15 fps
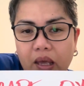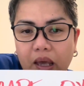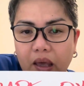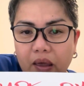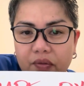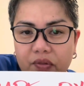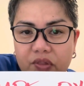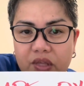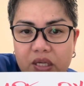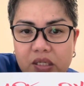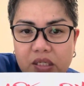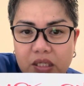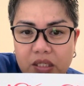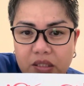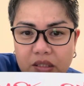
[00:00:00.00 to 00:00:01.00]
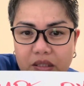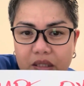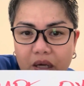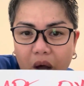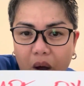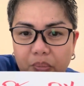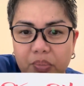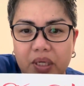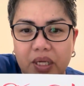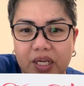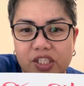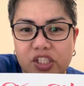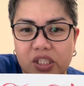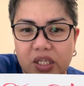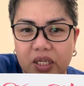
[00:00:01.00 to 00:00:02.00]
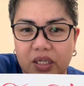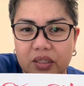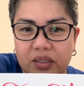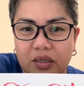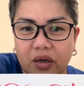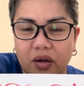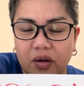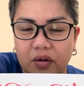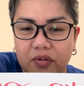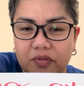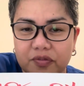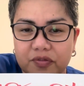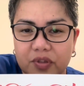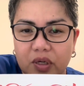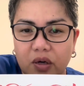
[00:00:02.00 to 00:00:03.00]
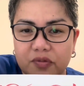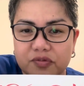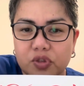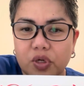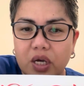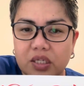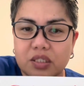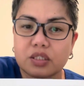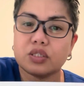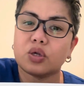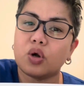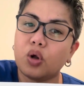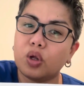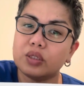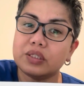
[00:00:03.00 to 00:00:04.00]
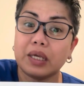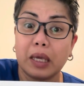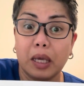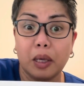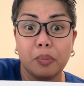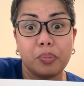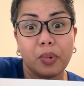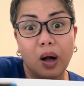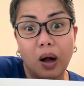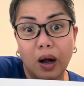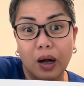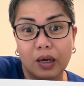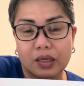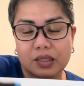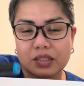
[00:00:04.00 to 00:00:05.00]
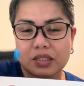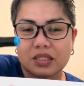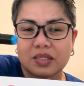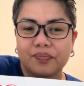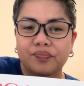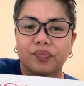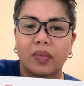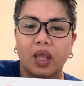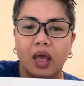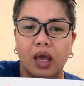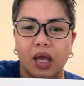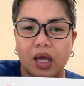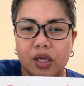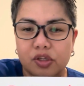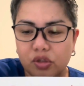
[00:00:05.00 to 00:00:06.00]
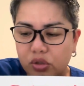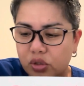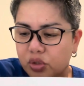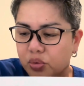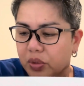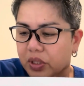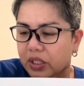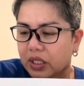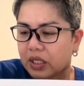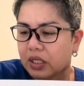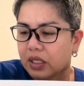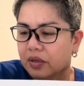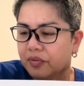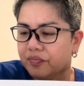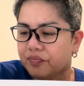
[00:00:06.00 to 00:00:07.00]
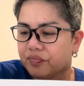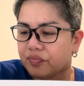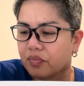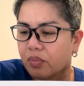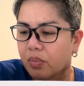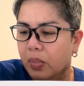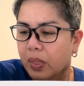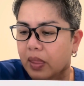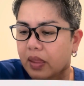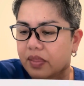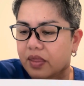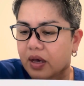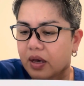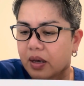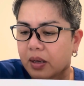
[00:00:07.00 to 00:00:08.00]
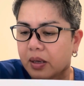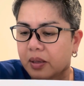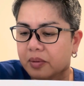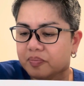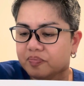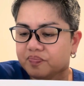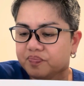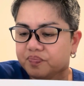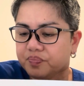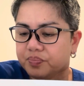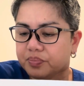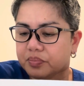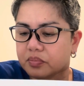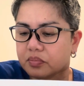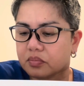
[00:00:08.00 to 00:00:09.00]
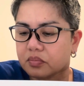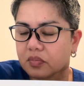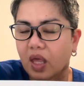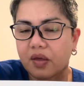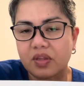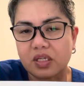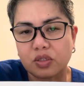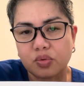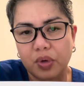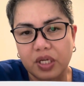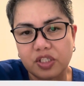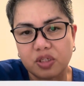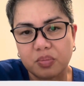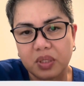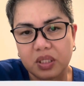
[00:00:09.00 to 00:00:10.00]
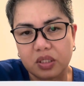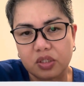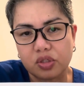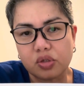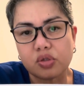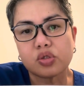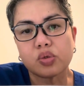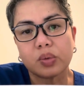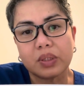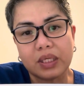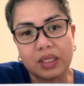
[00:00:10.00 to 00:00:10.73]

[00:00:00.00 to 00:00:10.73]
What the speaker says: And this combination of drugs is called CapeOx. Usually, the this regimen is usually